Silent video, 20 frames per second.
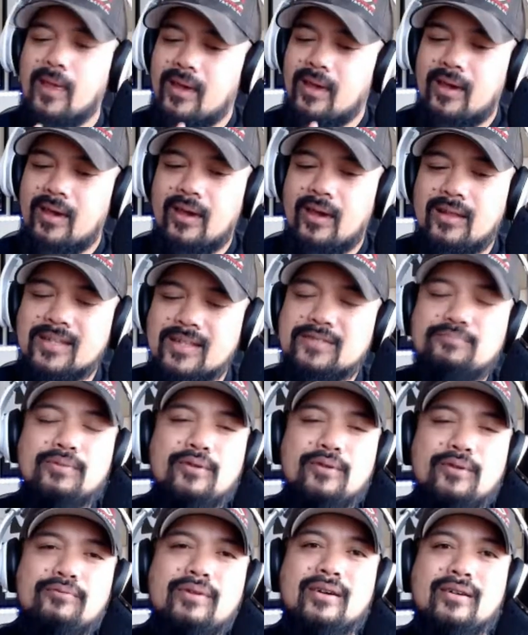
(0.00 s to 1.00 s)
let's be
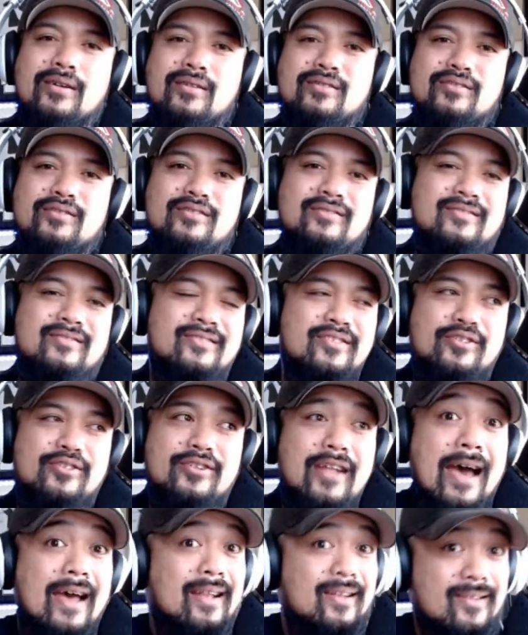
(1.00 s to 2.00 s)
real. They're
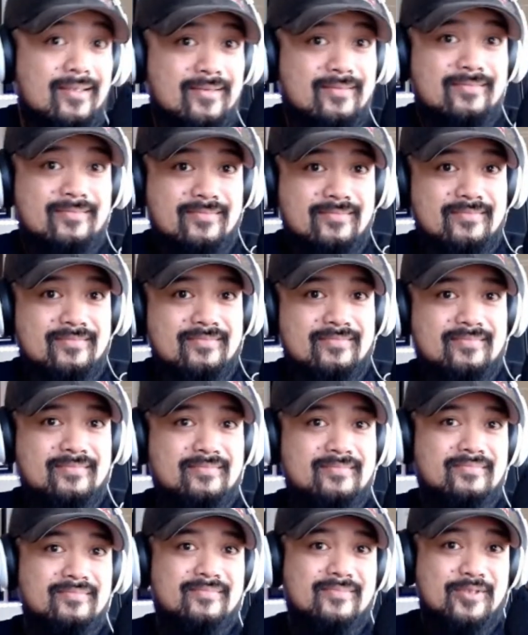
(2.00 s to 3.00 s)
not
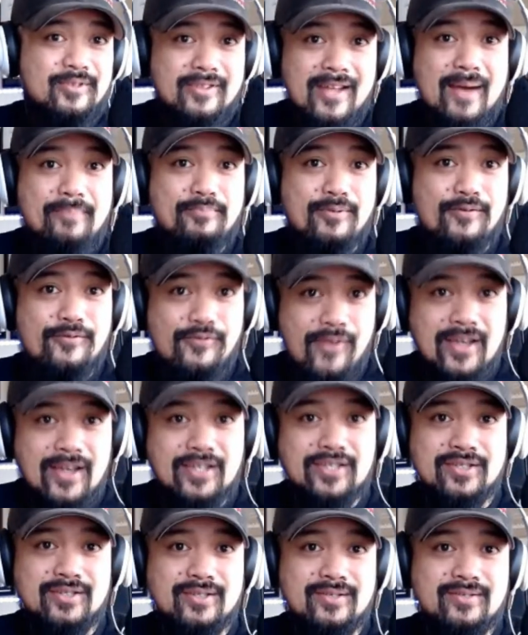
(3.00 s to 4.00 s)

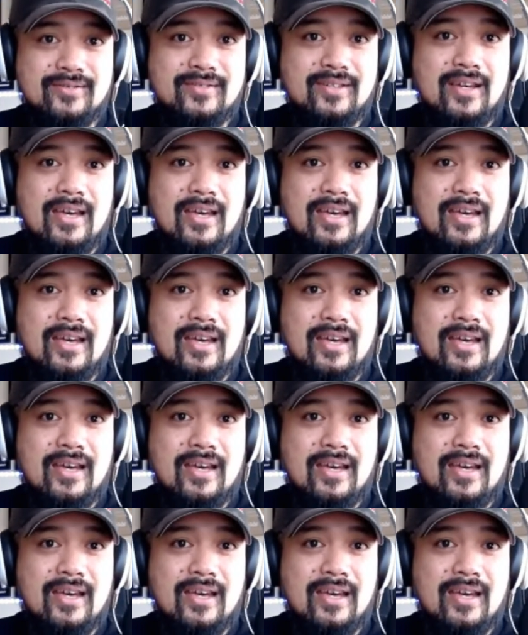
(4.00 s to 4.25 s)
professional.